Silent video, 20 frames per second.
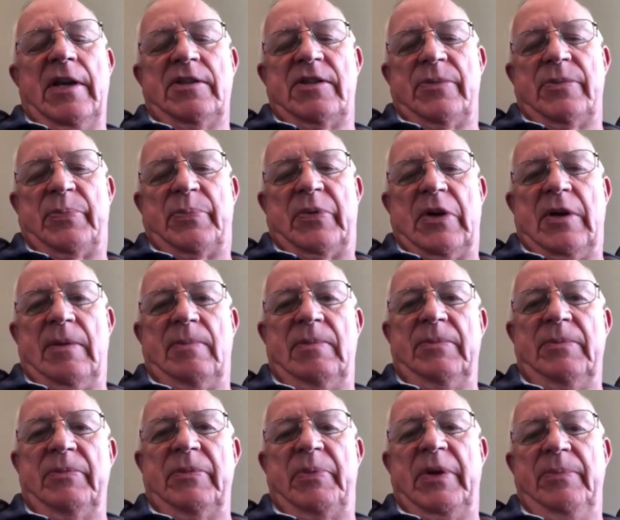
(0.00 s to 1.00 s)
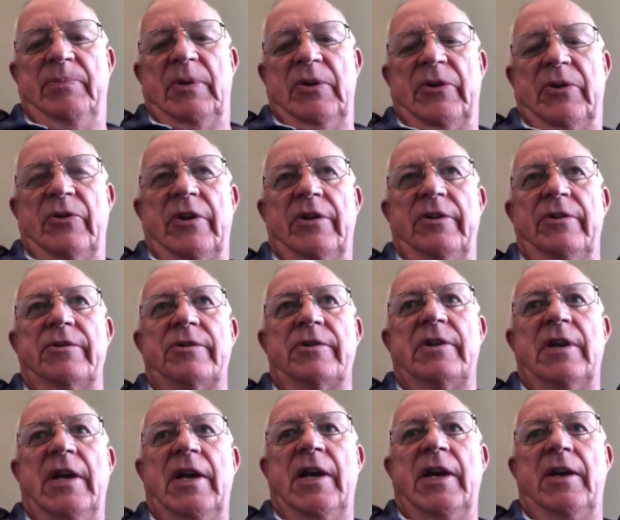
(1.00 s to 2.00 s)
the problem people don't
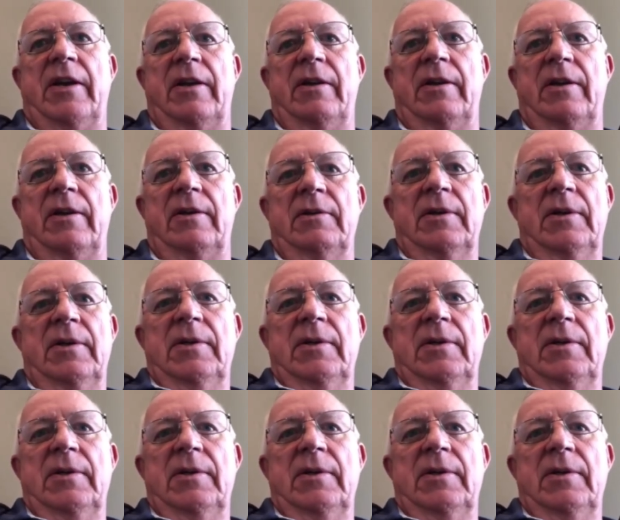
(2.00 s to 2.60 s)
understand. Uh,